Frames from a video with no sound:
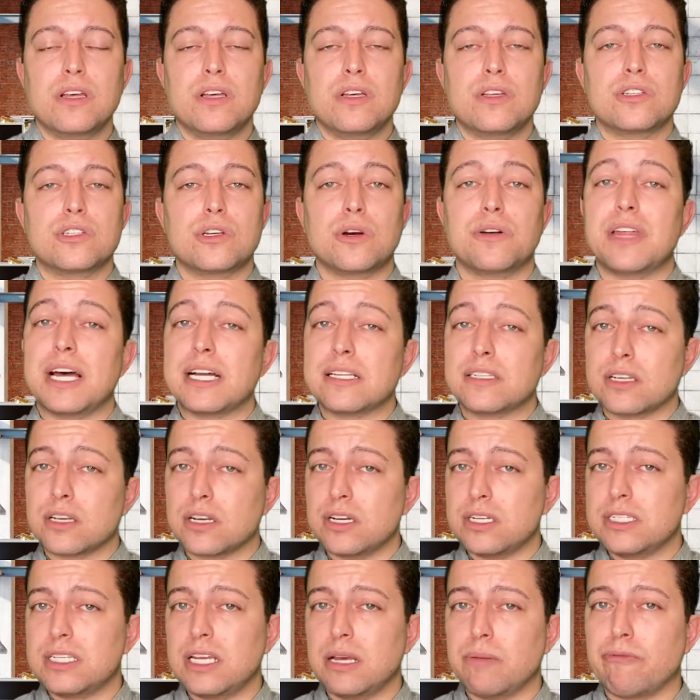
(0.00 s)
So that's a
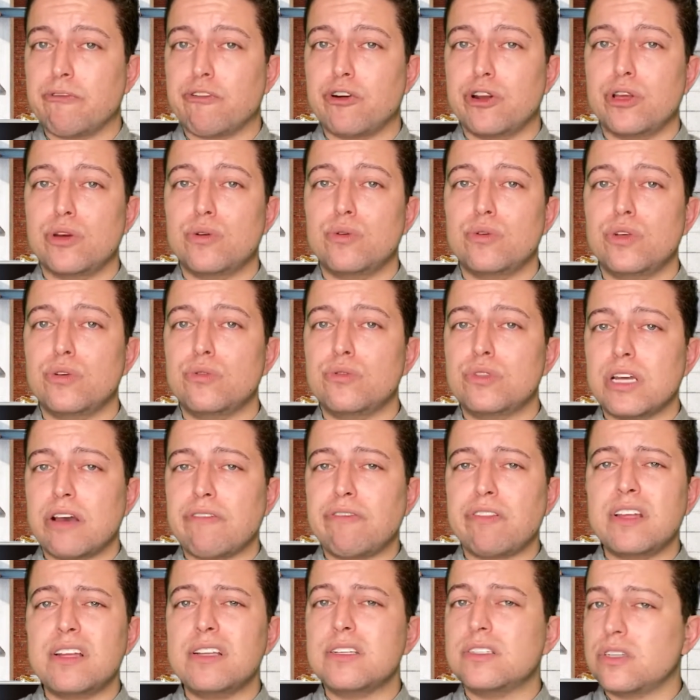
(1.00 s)
good tip for you. You
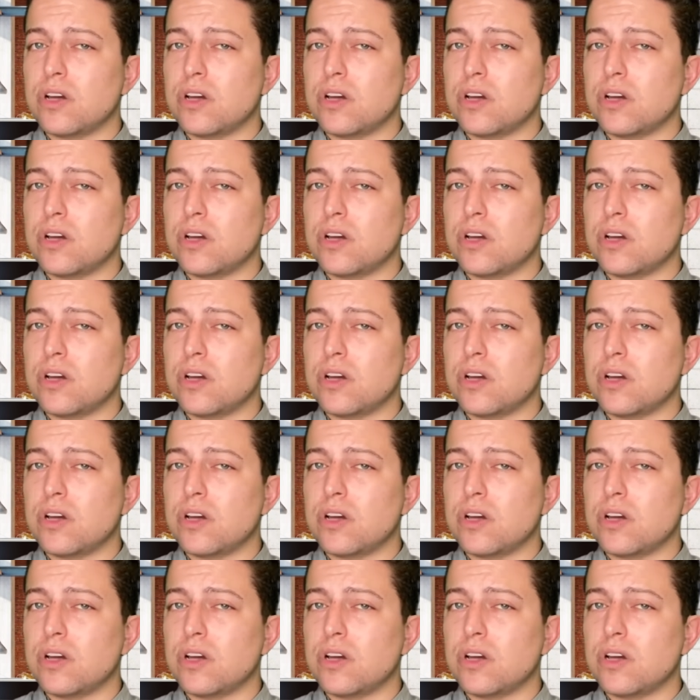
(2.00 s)
definitely